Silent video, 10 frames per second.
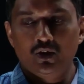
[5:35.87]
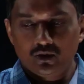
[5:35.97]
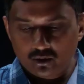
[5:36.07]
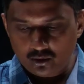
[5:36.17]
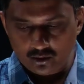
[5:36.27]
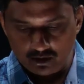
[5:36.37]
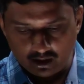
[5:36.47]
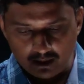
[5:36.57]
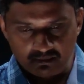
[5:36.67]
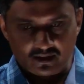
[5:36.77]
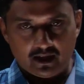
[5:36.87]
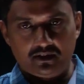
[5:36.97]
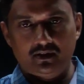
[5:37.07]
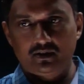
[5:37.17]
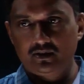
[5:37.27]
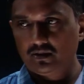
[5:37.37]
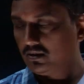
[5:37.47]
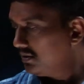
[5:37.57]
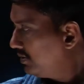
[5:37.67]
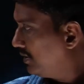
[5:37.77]
So I am standing
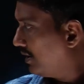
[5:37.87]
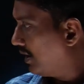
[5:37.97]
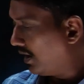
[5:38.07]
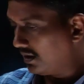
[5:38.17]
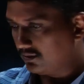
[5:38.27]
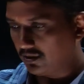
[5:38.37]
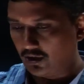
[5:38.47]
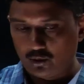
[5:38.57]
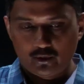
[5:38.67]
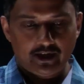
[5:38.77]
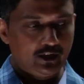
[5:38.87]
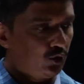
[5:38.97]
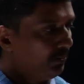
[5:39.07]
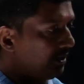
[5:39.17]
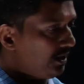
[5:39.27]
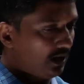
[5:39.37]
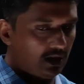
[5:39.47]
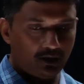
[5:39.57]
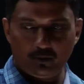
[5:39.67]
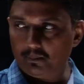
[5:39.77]
here, surrounding to me
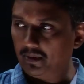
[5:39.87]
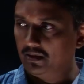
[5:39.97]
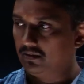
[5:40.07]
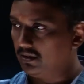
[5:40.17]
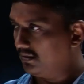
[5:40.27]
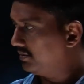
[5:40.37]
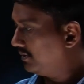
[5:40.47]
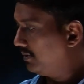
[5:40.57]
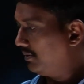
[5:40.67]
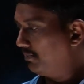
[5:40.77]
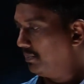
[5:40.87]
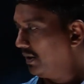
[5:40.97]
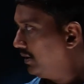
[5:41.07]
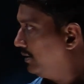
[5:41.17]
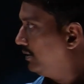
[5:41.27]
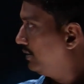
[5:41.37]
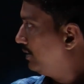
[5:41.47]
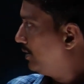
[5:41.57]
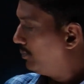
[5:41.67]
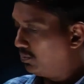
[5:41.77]
have many things. Pen,
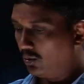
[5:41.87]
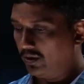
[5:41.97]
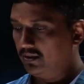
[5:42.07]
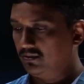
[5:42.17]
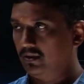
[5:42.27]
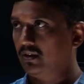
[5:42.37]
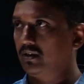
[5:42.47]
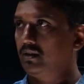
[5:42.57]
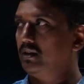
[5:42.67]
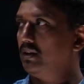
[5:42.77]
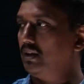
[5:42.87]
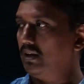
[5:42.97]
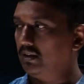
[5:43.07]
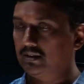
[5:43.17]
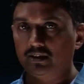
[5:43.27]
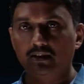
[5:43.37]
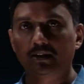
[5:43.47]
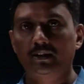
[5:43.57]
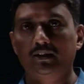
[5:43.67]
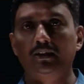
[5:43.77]
board is there, and
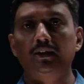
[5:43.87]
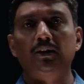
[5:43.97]
I